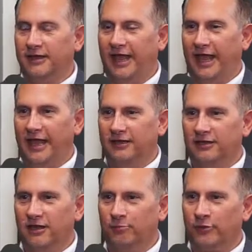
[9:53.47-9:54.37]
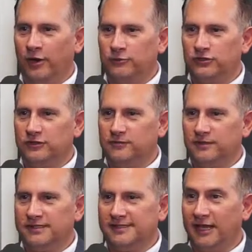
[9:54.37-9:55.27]
and approach
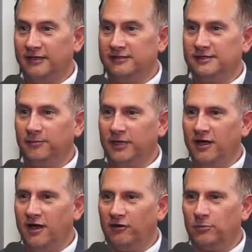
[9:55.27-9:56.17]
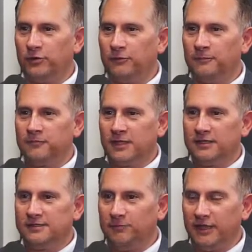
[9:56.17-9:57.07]
selling as something honorable, yeah.
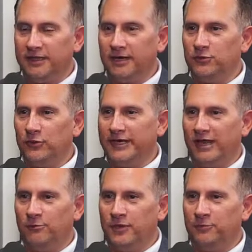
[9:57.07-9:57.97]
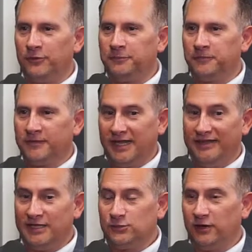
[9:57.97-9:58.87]
something that I'm doing to help people, and
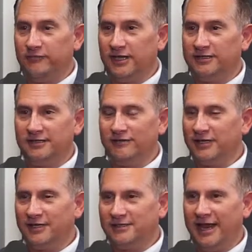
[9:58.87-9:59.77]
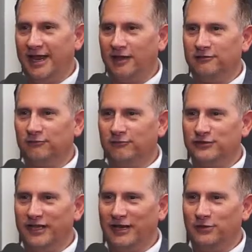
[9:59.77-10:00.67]
that's what I've done. Even to this day, I, first
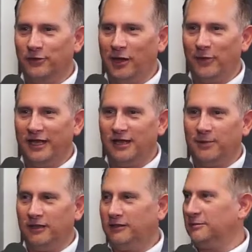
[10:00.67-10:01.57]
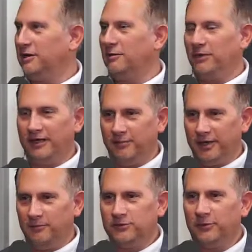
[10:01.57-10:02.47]
thing I do when I wake up, I look in the mirror. I'm like, I'm going to
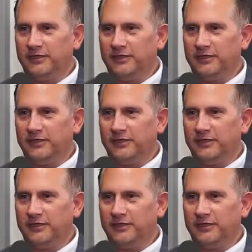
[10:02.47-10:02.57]
help someone